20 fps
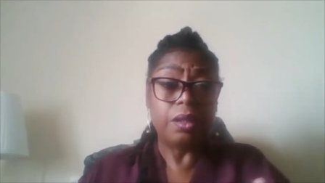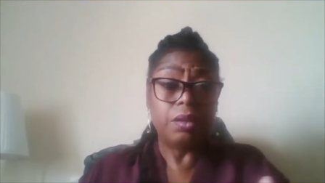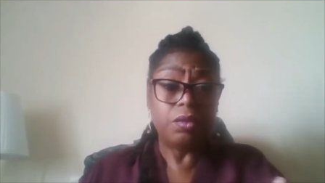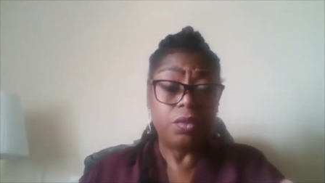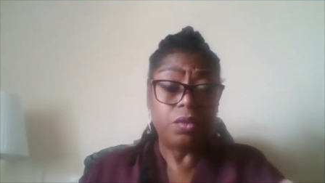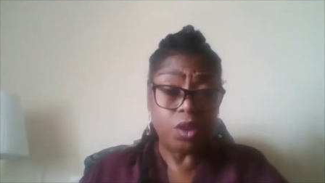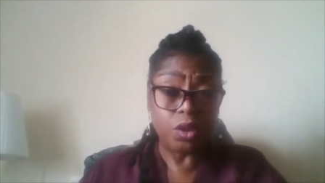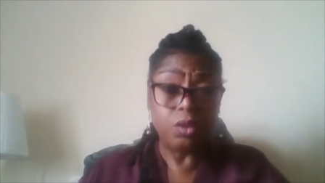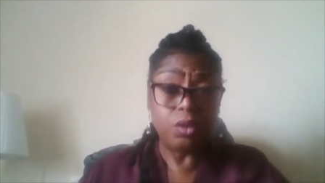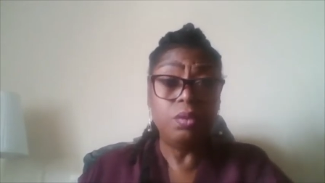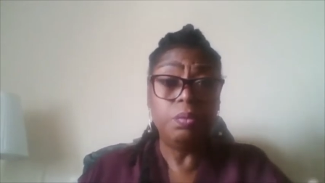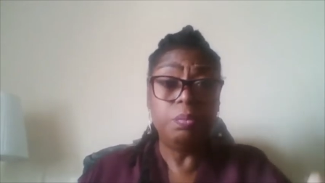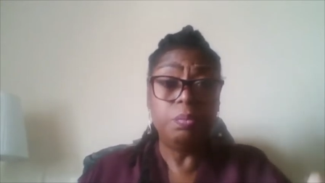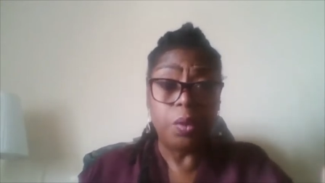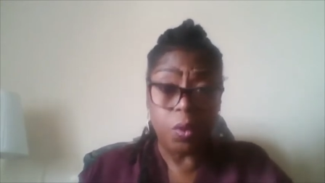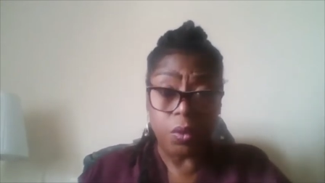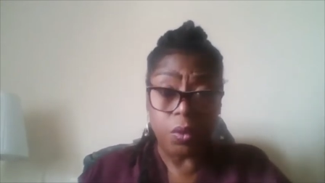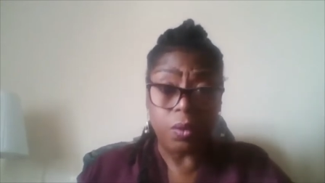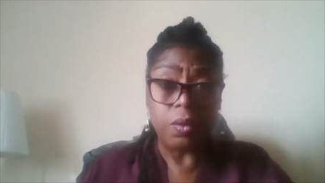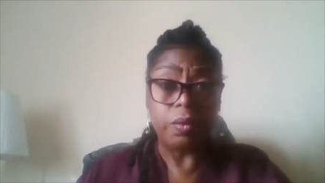do
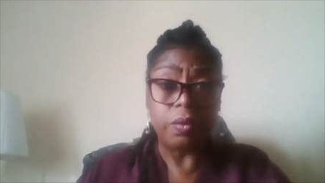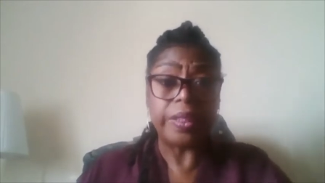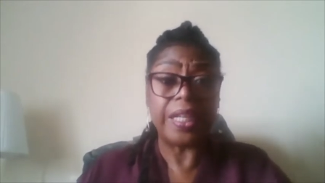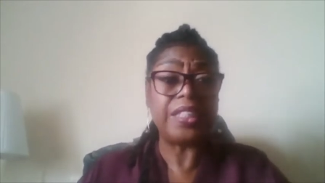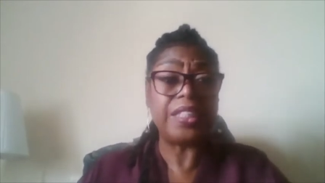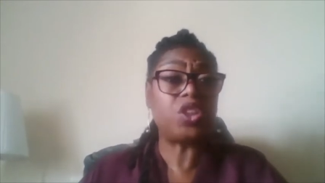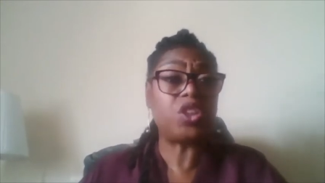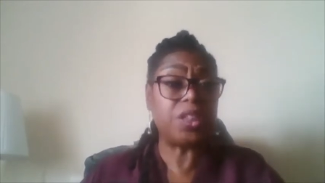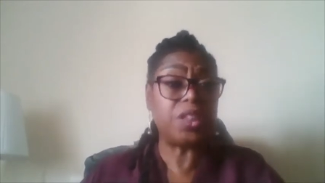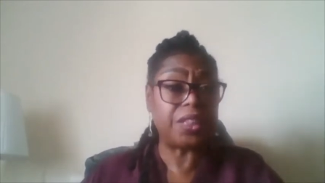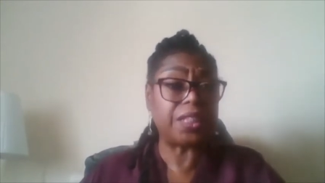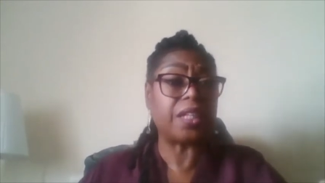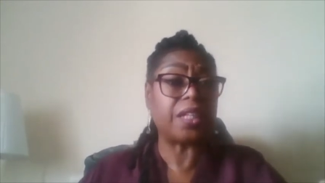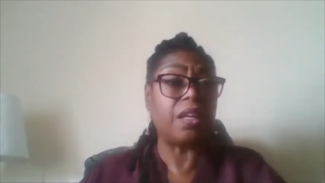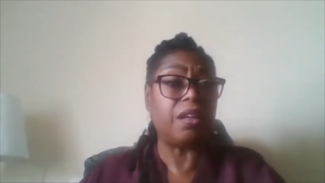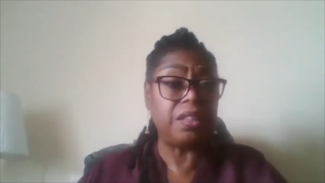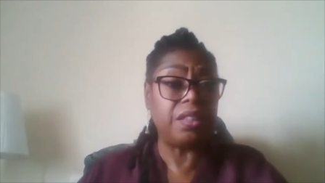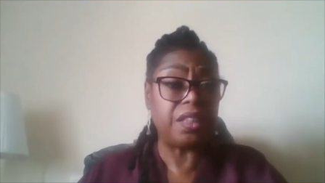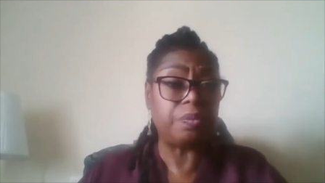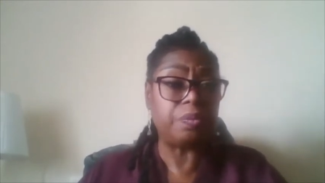more. That's just the
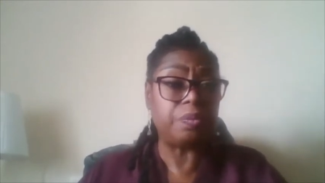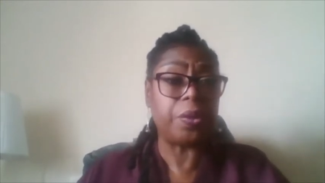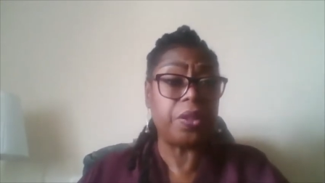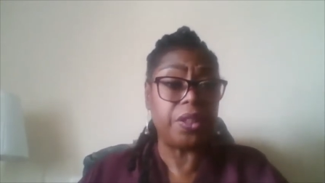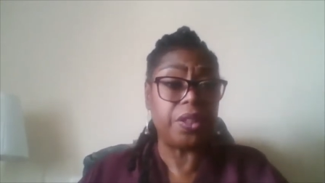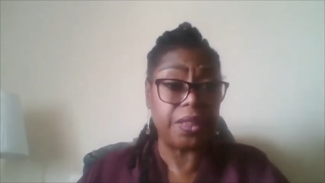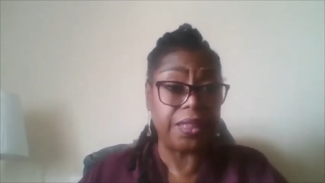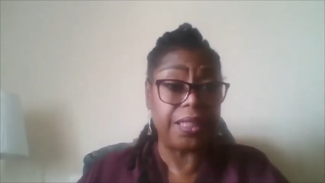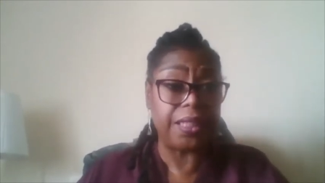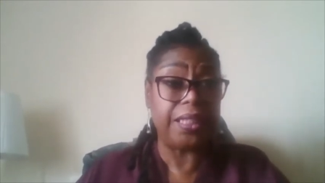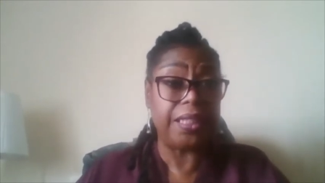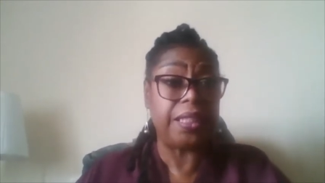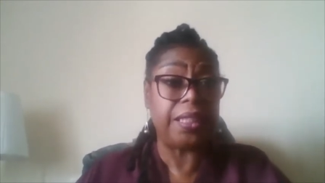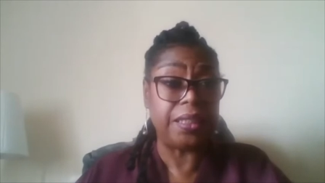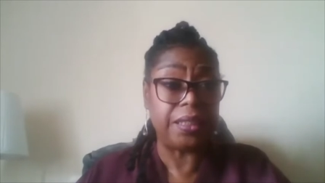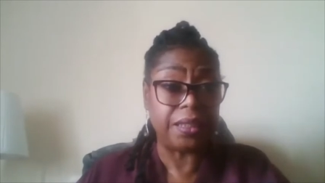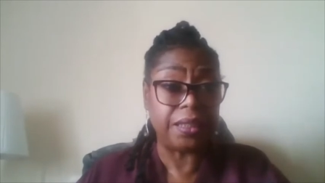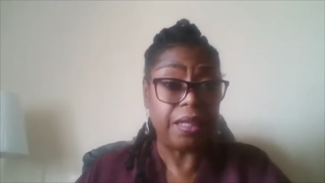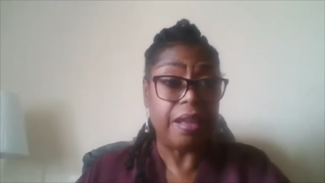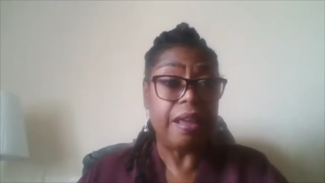kind of person he
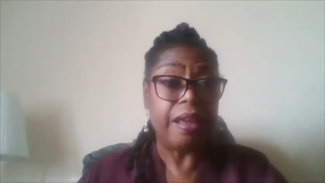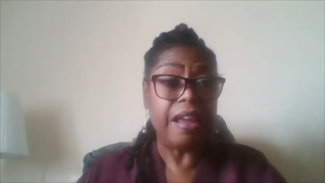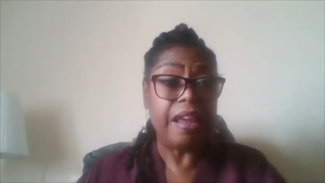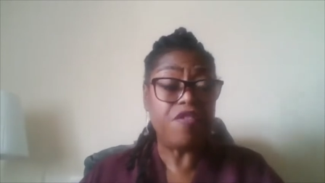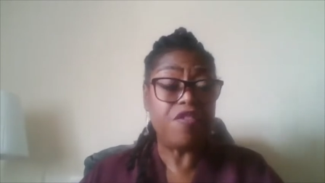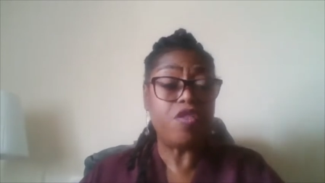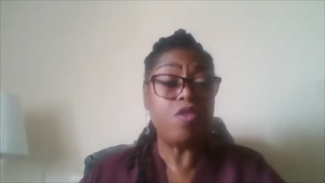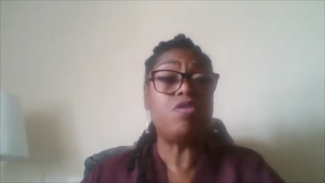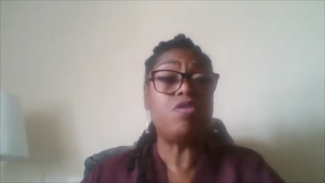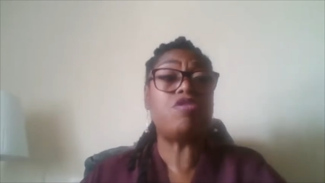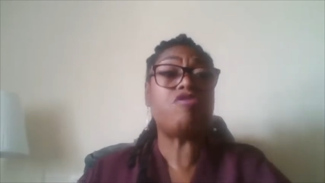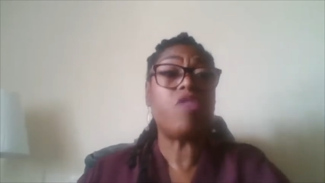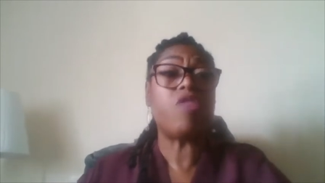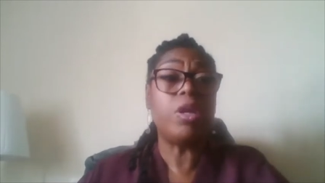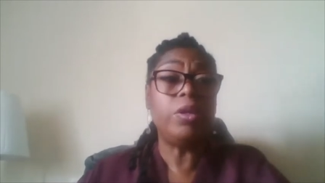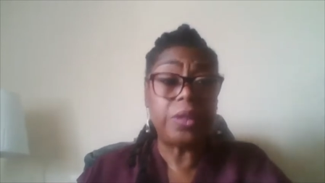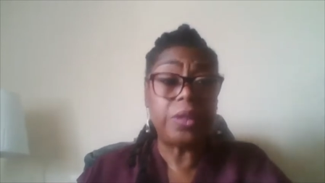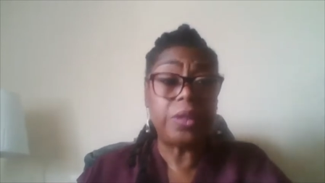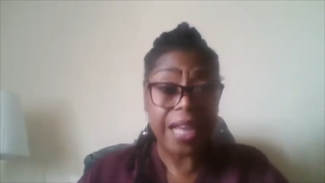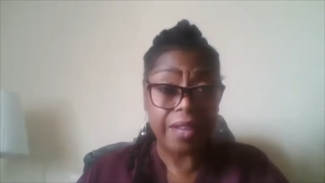is. If you throw
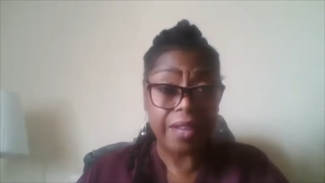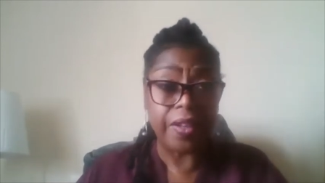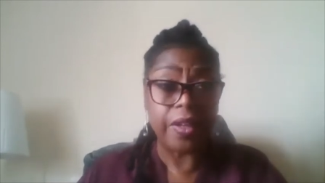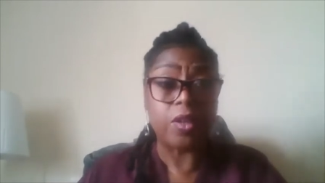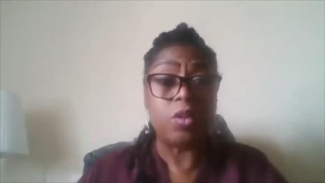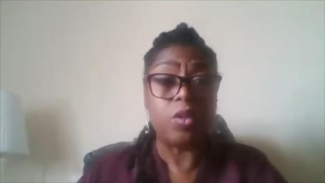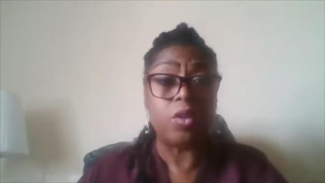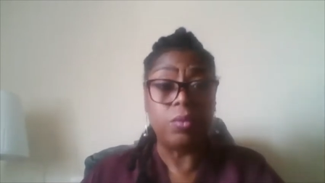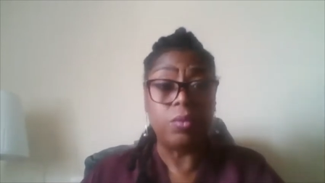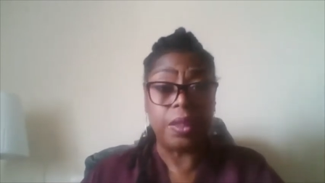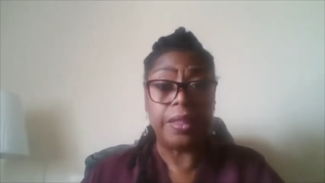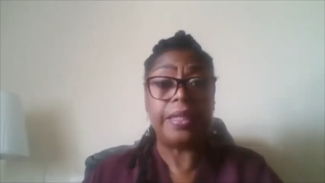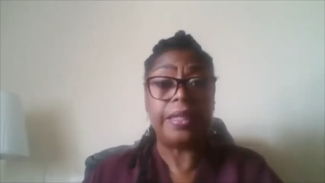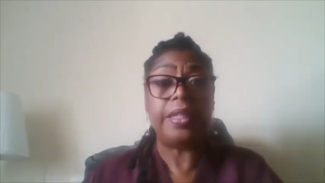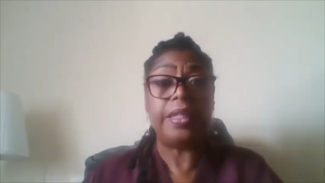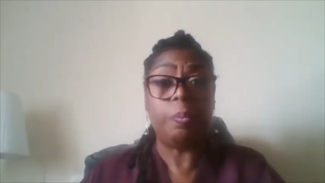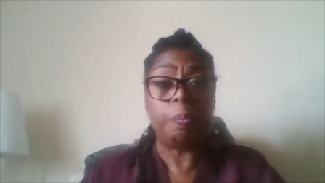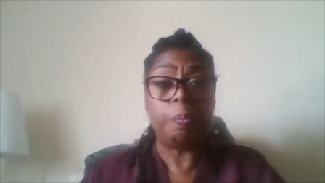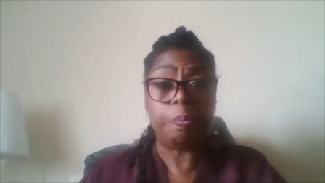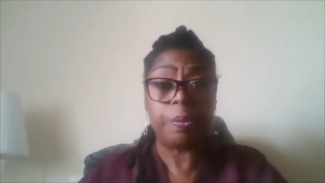down the gauntlet,
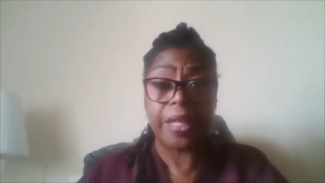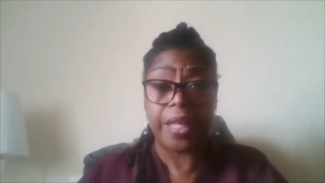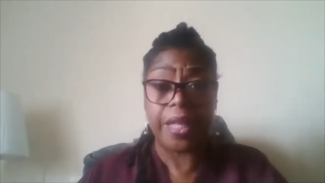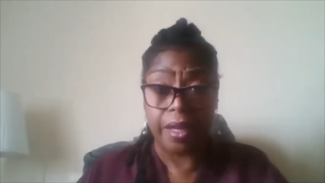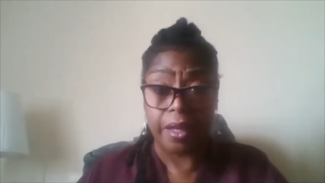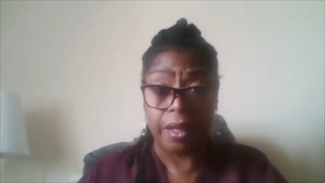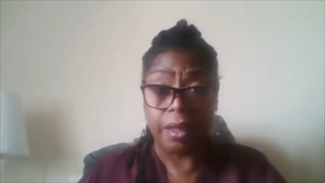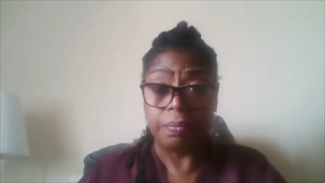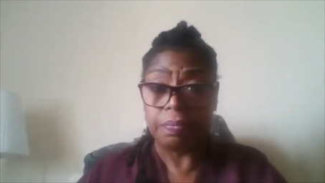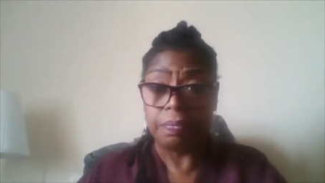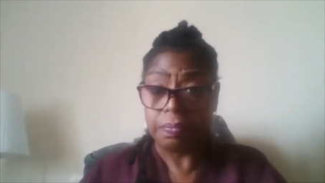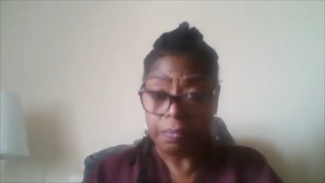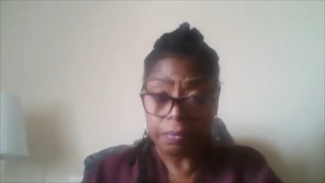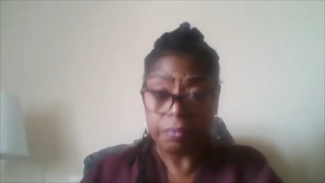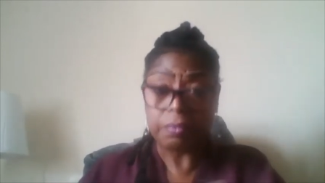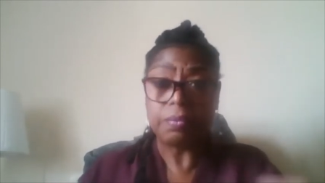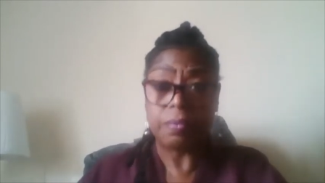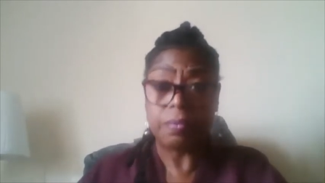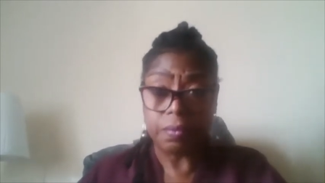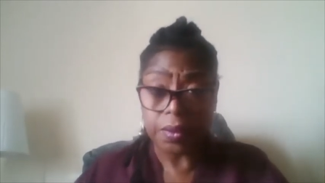he'll pick it up,
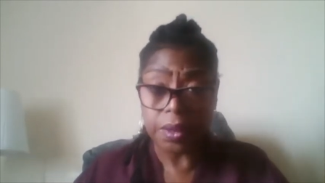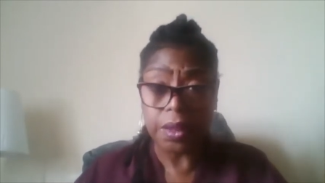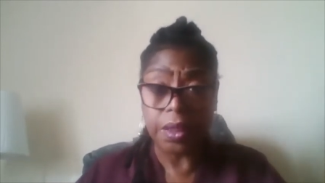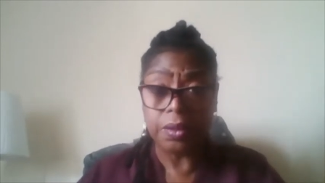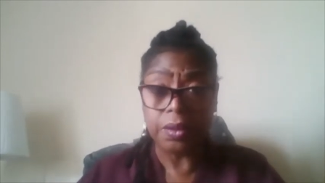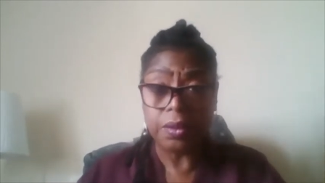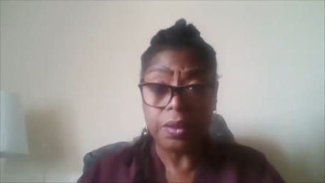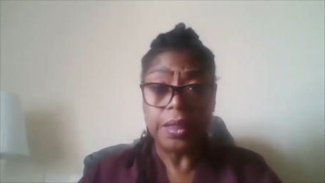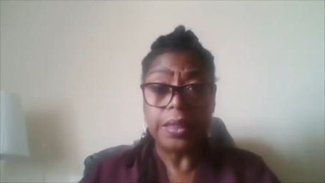you know?